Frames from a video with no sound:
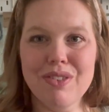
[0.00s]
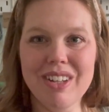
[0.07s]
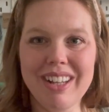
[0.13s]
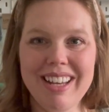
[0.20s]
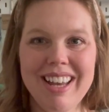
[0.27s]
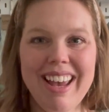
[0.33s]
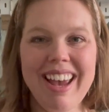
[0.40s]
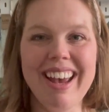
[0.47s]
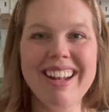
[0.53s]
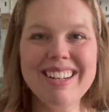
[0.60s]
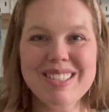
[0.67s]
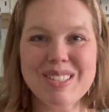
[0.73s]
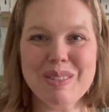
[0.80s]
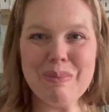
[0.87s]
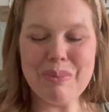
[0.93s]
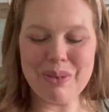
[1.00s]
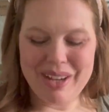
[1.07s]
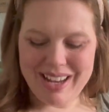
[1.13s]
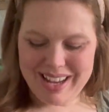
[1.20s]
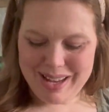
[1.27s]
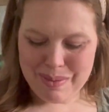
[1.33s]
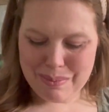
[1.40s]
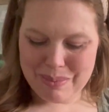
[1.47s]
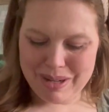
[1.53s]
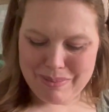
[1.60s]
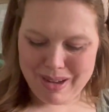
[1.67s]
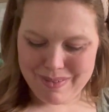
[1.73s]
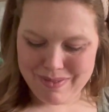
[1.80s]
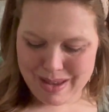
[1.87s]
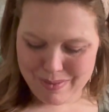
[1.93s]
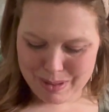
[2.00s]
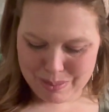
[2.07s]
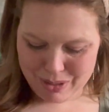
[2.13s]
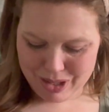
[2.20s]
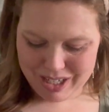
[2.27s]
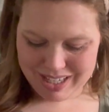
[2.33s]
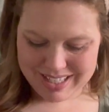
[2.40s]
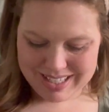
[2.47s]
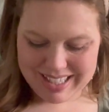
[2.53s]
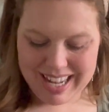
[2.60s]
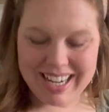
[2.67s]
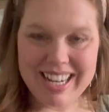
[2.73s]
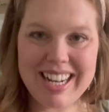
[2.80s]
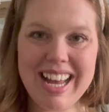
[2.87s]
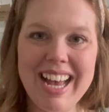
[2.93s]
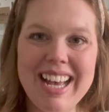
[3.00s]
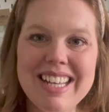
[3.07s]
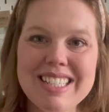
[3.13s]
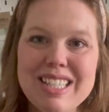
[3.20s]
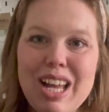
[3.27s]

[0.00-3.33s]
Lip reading: frilly and springy. But my favorite part is that it has